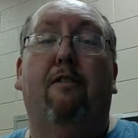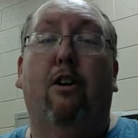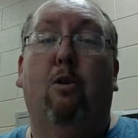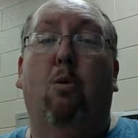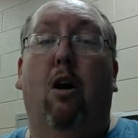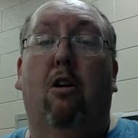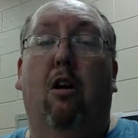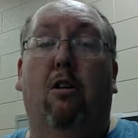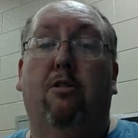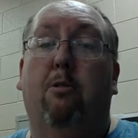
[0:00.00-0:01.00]
full of water
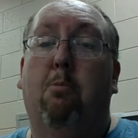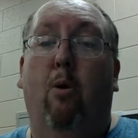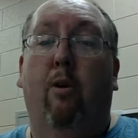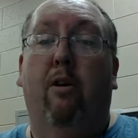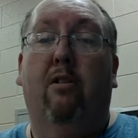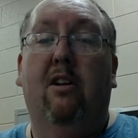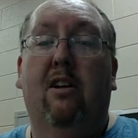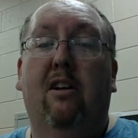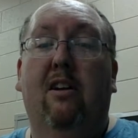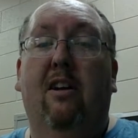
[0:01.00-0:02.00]
on to boil.
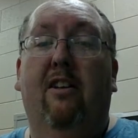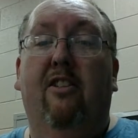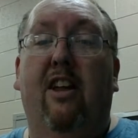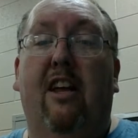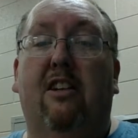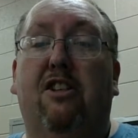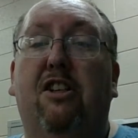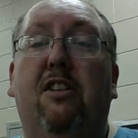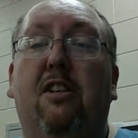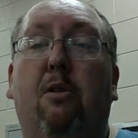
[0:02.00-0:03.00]
Then,
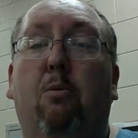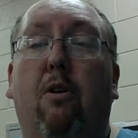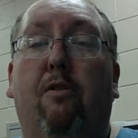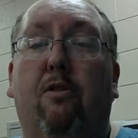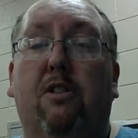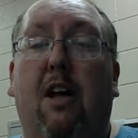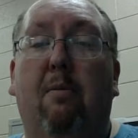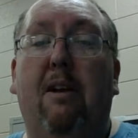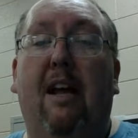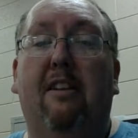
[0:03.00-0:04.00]
just as the wolf was
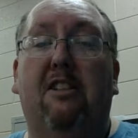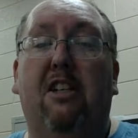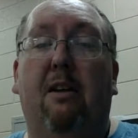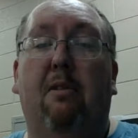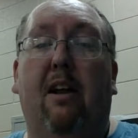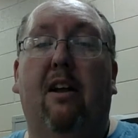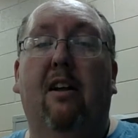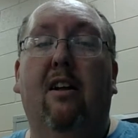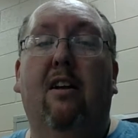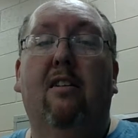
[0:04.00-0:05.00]
coming down the chimney,
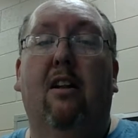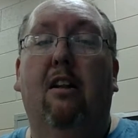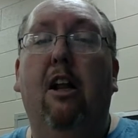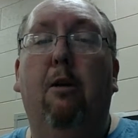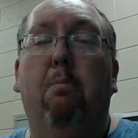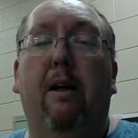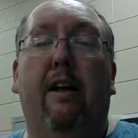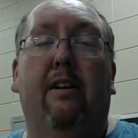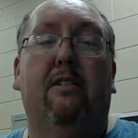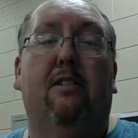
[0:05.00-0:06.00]
the little
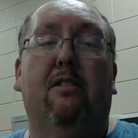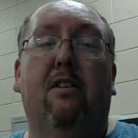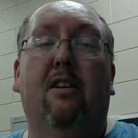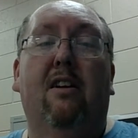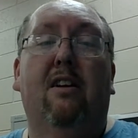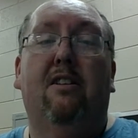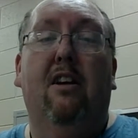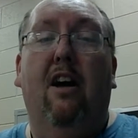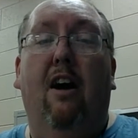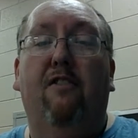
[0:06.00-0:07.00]
pigs
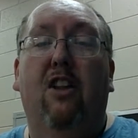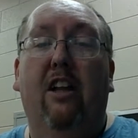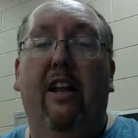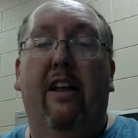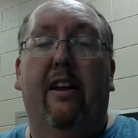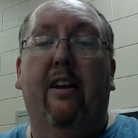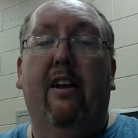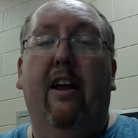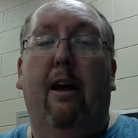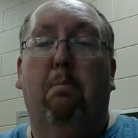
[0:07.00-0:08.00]
took off the lid,
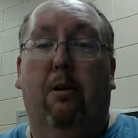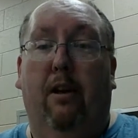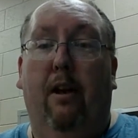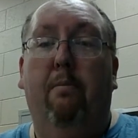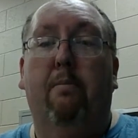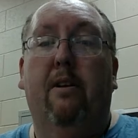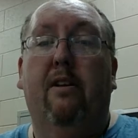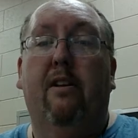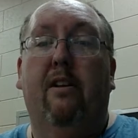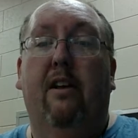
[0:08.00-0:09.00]
and plump,
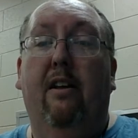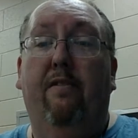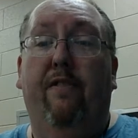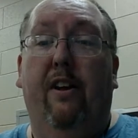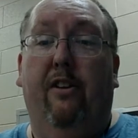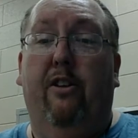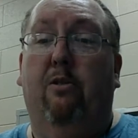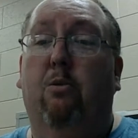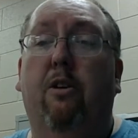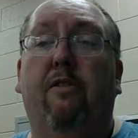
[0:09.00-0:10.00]
in fell the
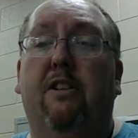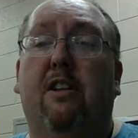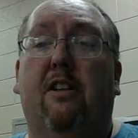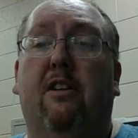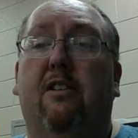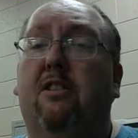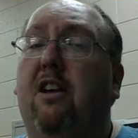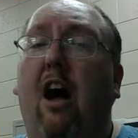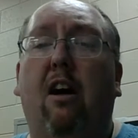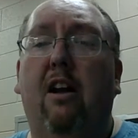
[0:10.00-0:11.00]
wolf into the
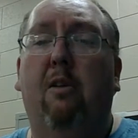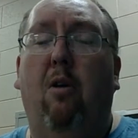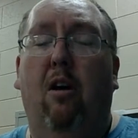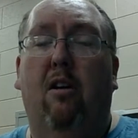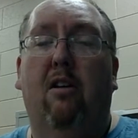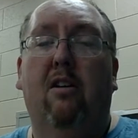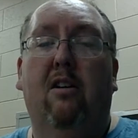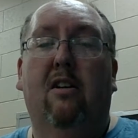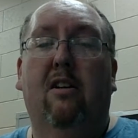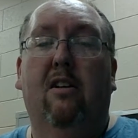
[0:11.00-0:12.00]
scalding water.
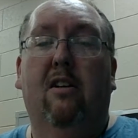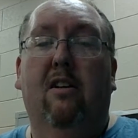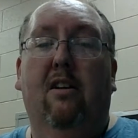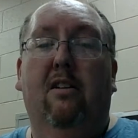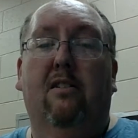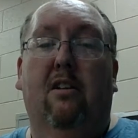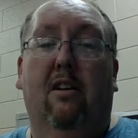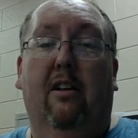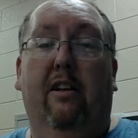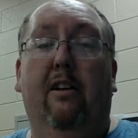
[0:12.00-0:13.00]
So
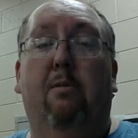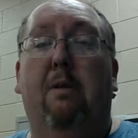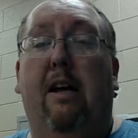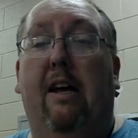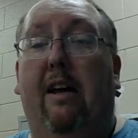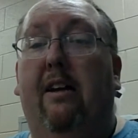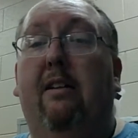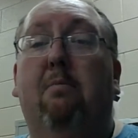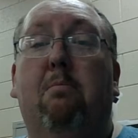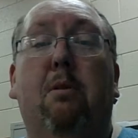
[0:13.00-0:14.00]
the little pig
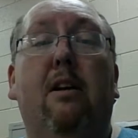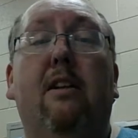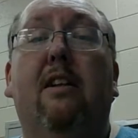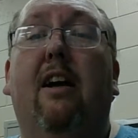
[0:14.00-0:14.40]
put